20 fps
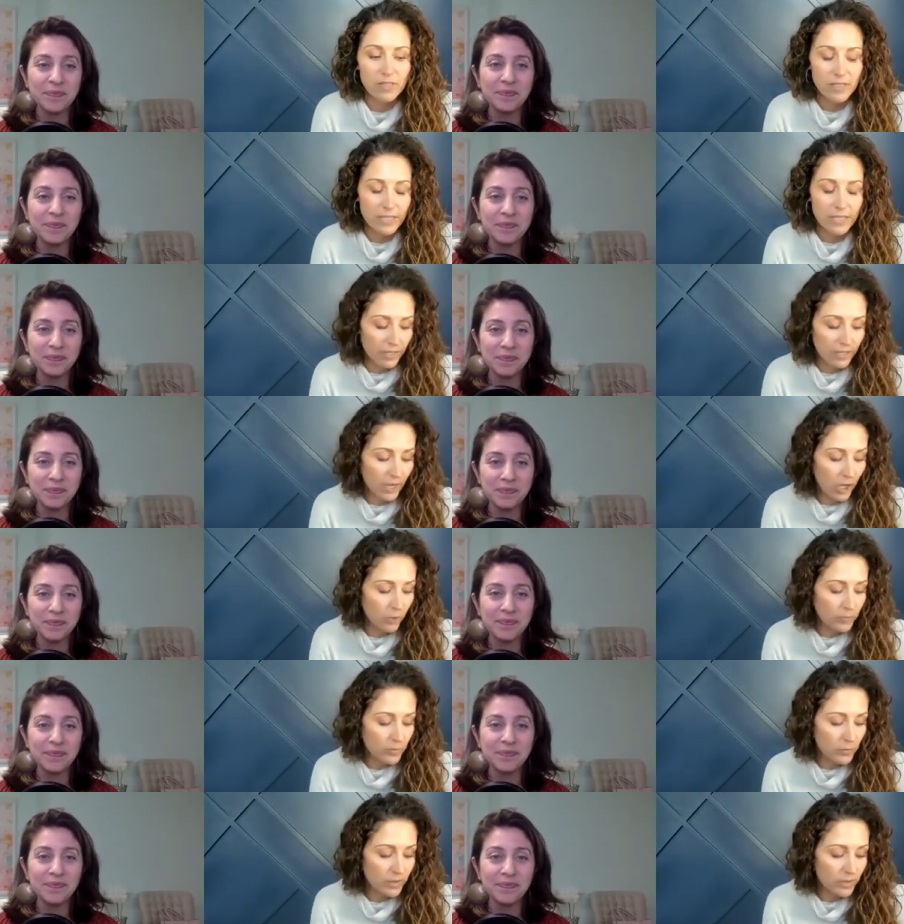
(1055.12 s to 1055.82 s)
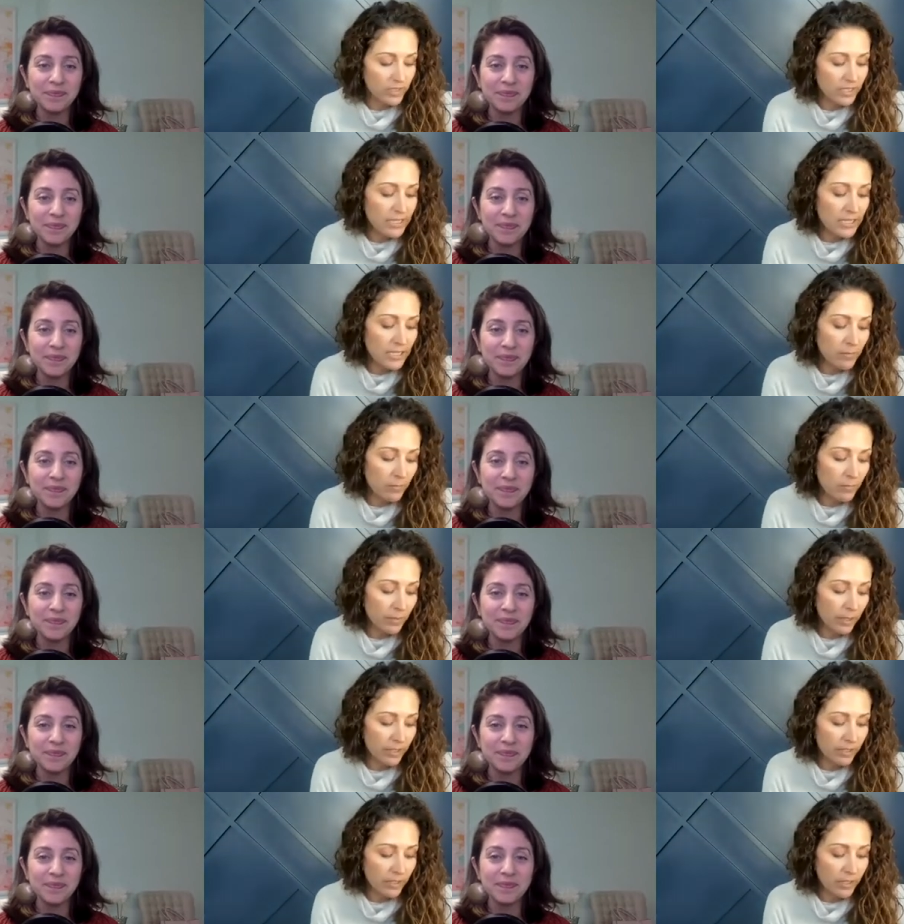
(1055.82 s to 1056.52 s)
Speaker 1: it helps with team,
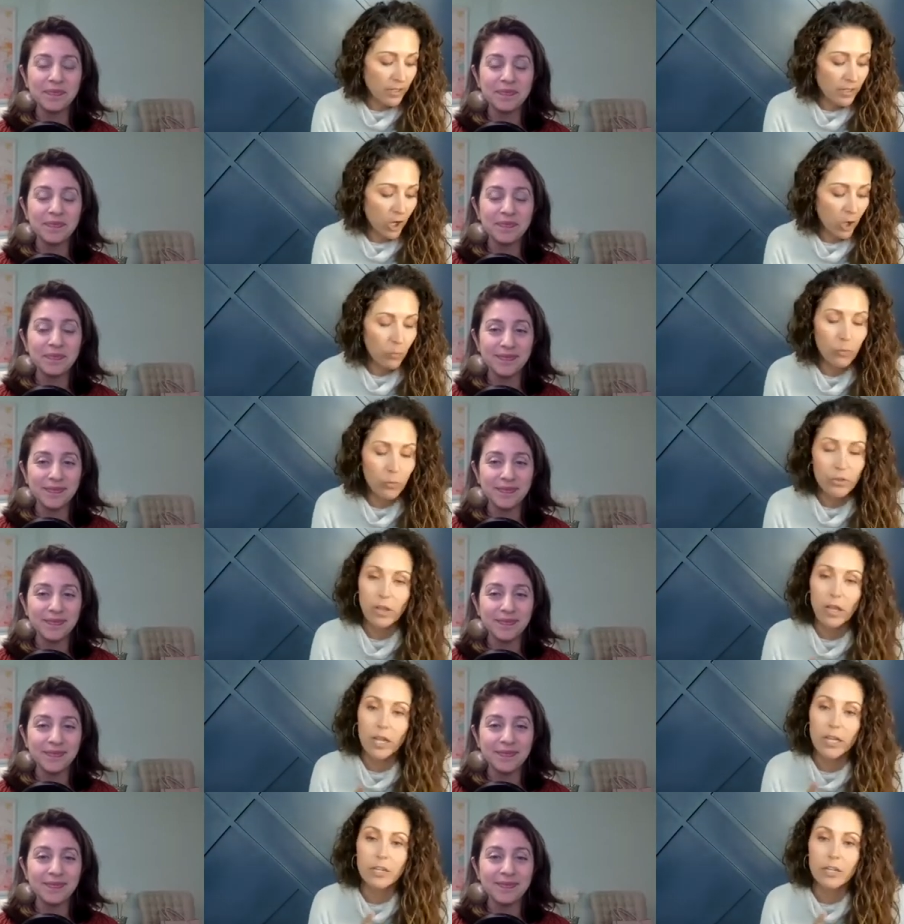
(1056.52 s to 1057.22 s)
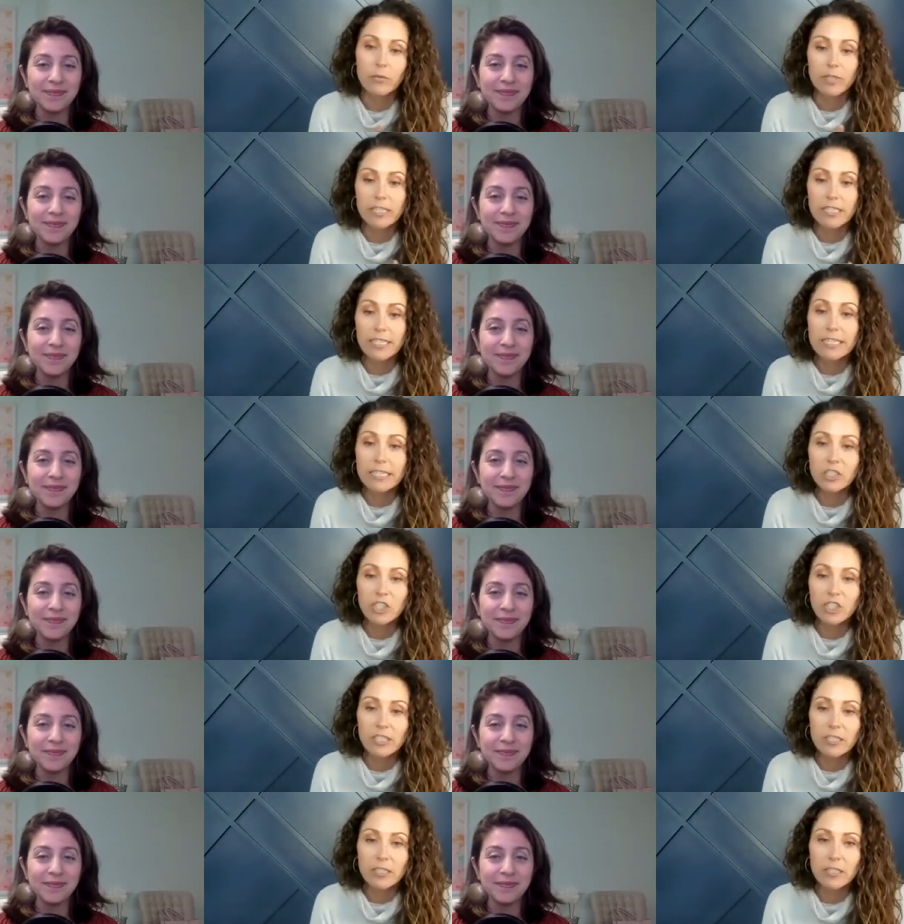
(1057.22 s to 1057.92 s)
it can help with client
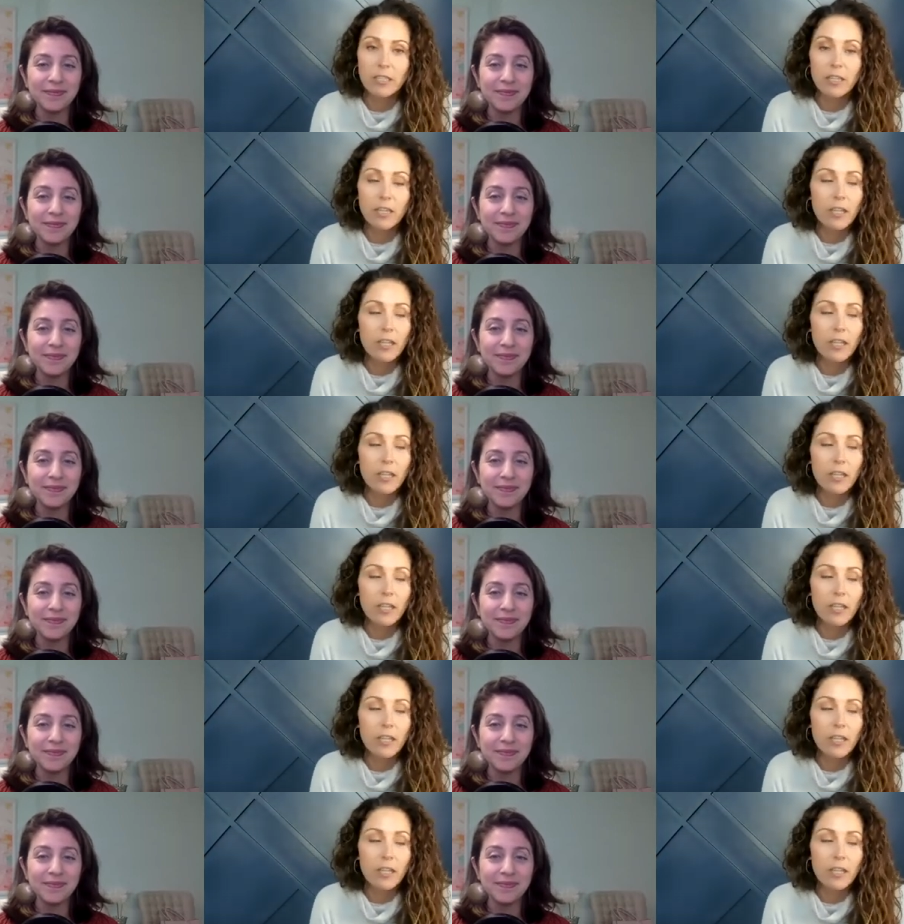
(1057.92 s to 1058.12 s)
retention.